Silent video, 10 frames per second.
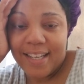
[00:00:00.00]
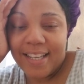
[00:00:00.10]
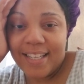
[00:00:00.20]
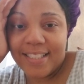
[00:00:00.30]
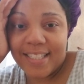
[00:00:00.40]

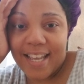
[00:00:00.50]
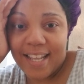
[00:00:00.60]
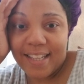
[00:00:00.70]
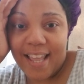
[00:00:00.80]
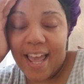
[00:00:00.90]
He
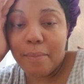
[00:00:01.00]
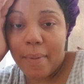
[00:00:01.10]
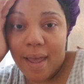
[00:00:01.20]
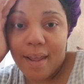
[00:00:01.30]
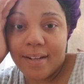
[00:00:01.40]
said, "That
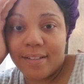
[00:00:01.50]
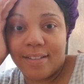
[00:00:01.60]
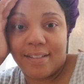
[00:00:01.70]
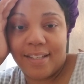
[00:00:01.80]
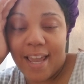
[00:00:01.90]
man
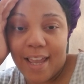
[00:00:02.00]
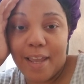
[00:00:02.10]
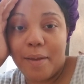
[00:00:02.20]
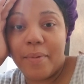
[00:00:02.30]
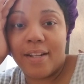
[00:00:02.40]
came